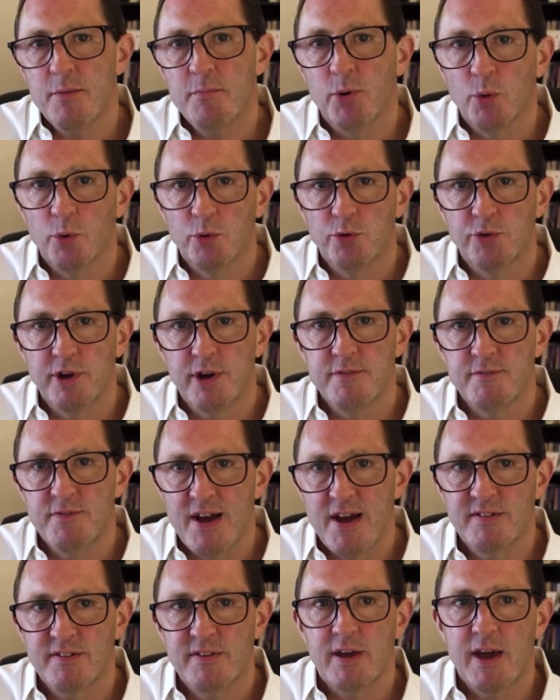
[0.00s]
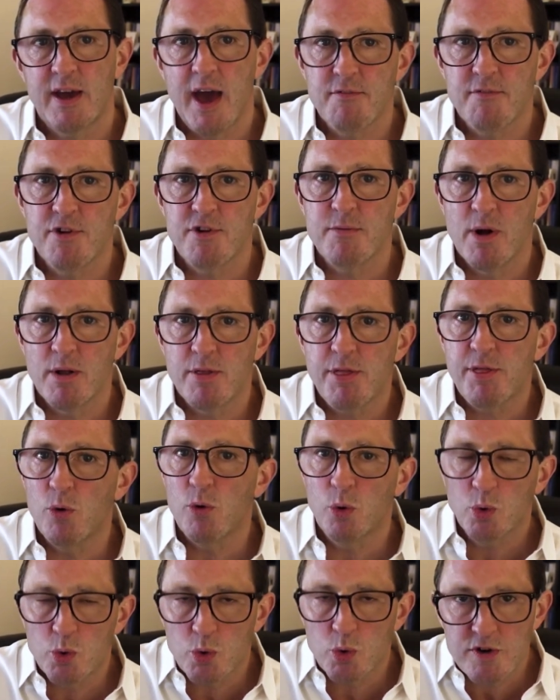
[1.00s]
important investing every month
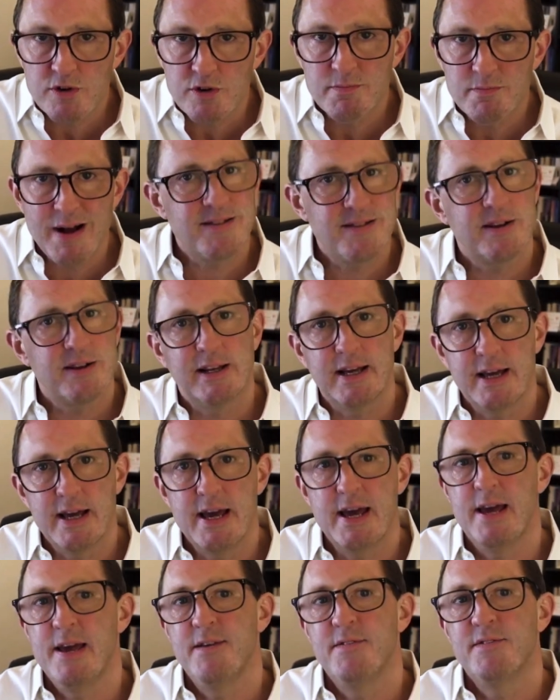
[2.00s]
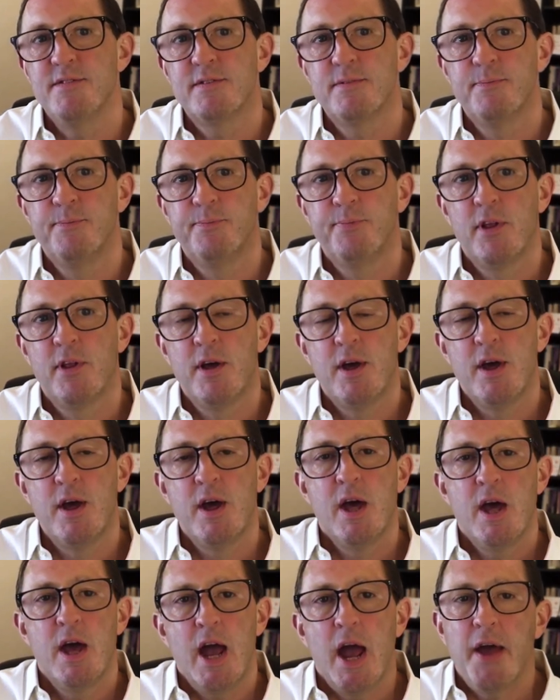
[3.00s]
automatically is.
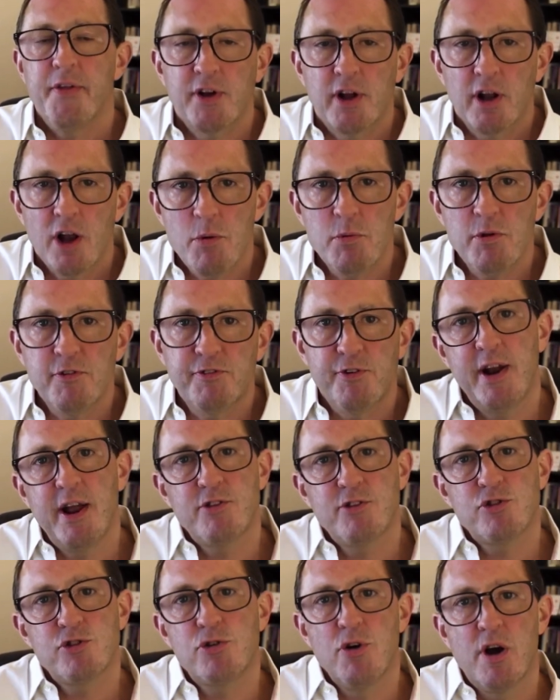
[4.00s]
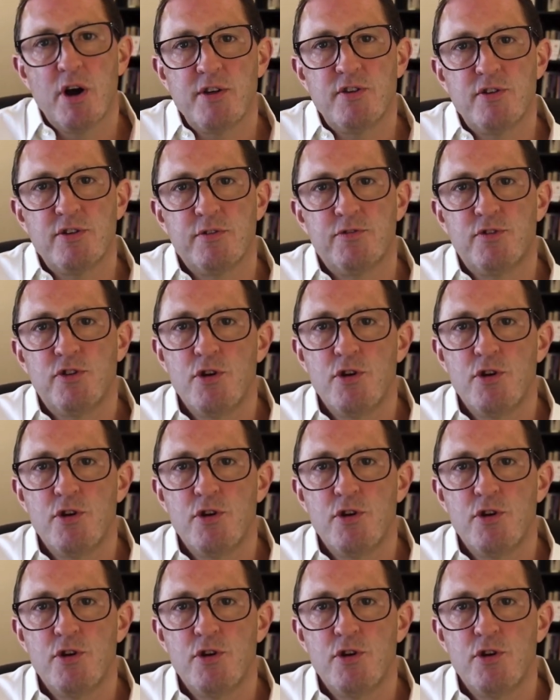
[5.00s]
In the global financial crisis of